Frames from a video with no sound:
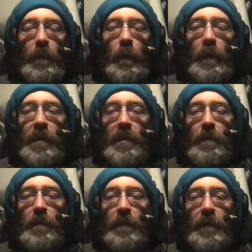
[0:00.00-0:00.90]
wants to
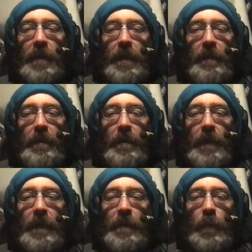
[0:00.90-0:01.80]
move together
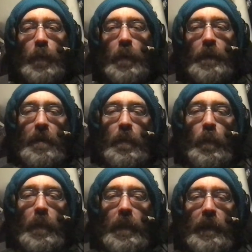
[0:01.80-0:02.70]
as one.
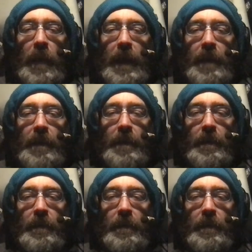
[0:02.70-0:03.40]
With light,